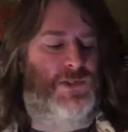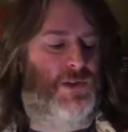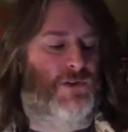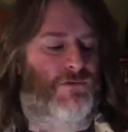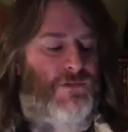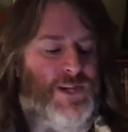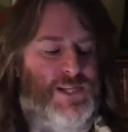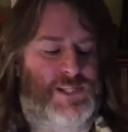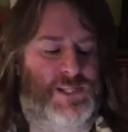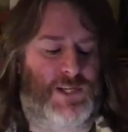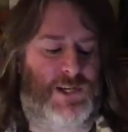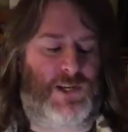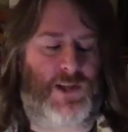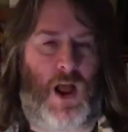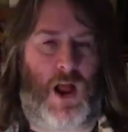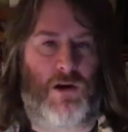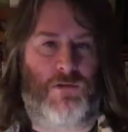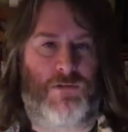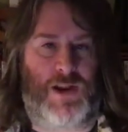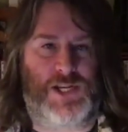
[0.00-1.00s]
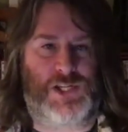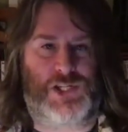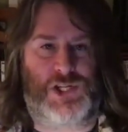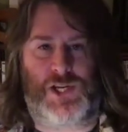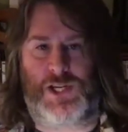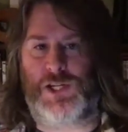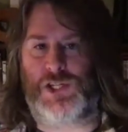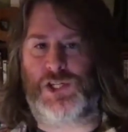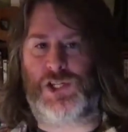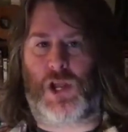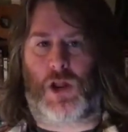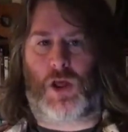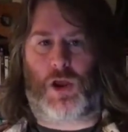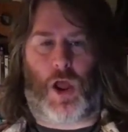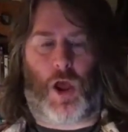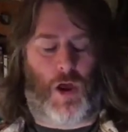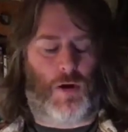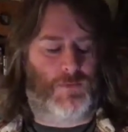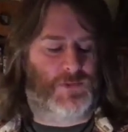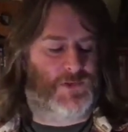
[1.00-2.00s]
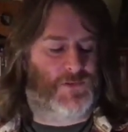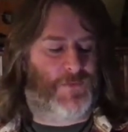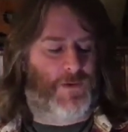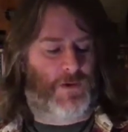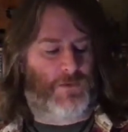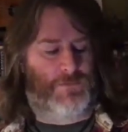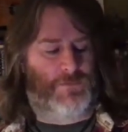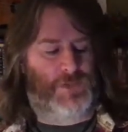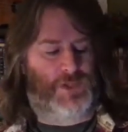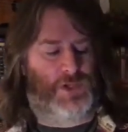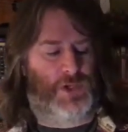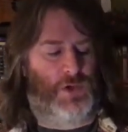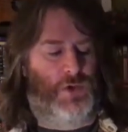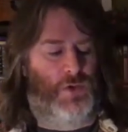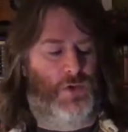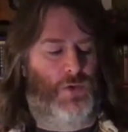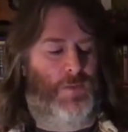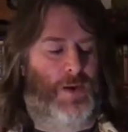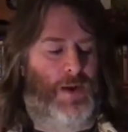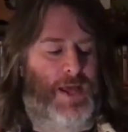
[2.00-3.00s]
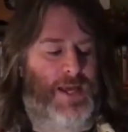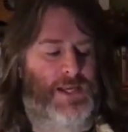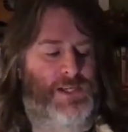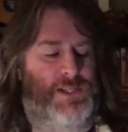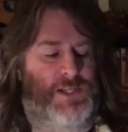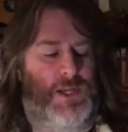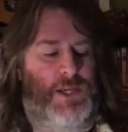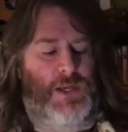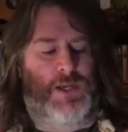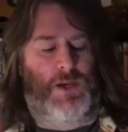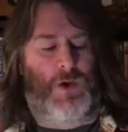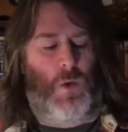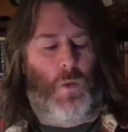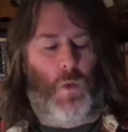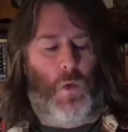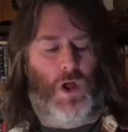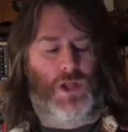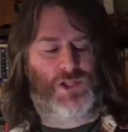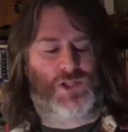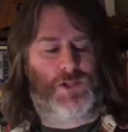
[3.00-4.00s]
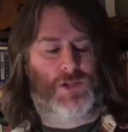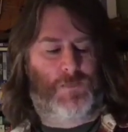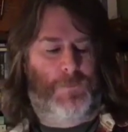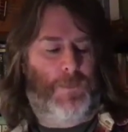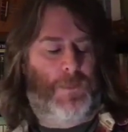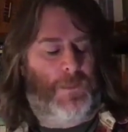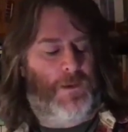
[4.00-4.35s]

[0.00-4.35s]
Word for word: the recent Guy Ritchie Sherlock Holmes films? Who plays Watson?